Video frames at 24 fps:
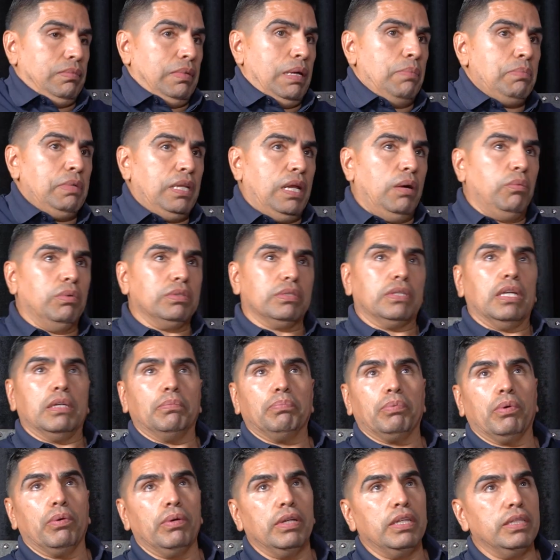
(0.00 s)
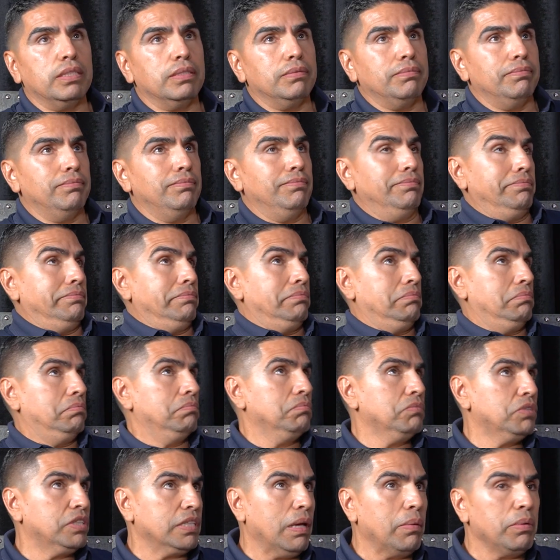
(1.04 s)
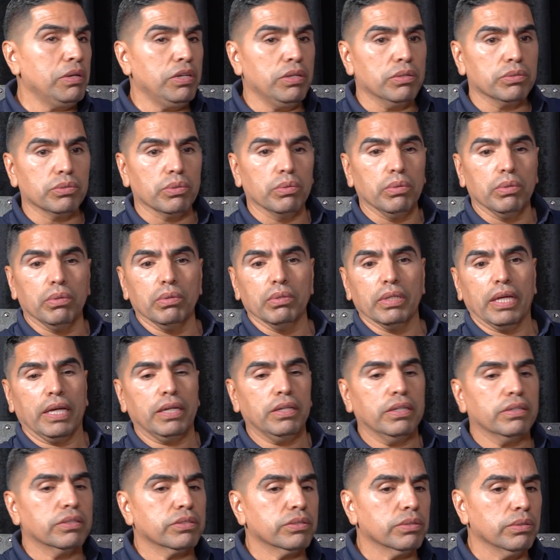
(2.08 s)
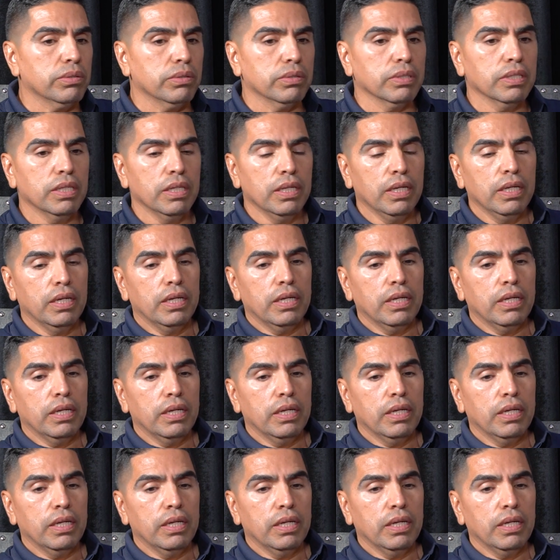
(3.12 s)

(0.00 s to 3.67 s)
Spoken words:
I mean, I was like probably 7 years old, 8 years old.